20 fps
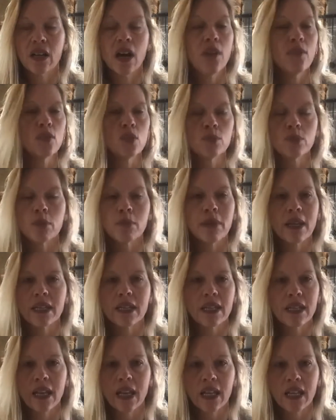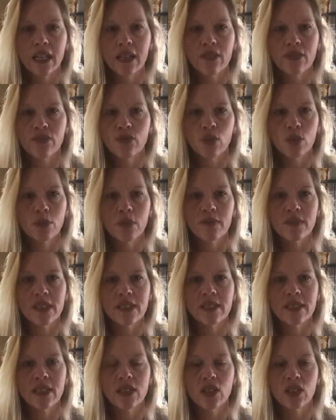comfortable making any form of
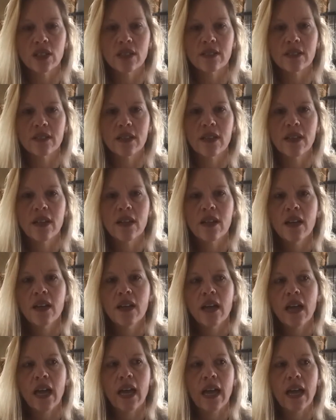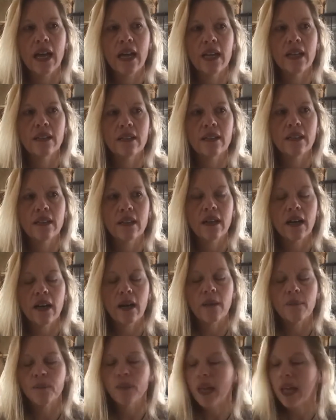decisions. And
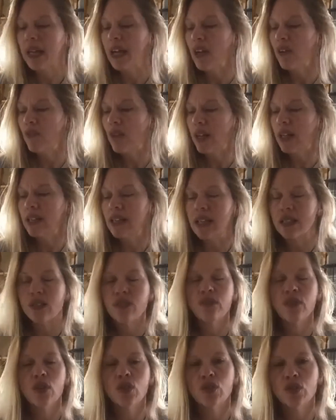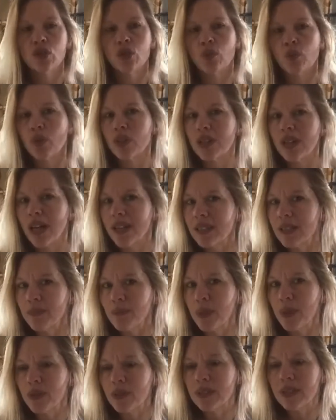like I read in that devotional, we're not
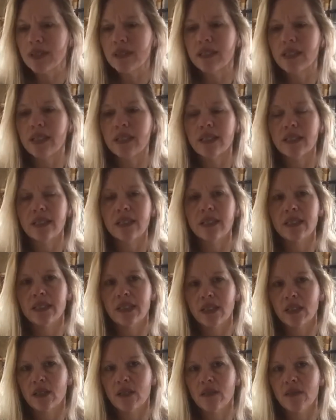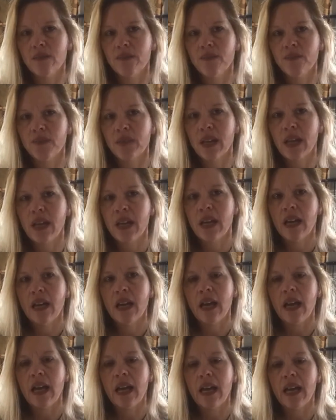supposed to sit still
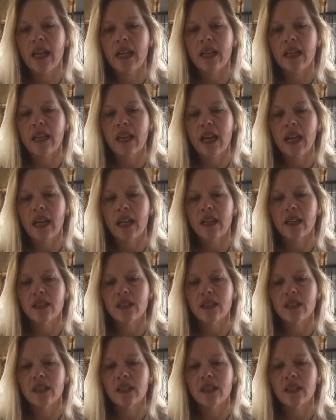and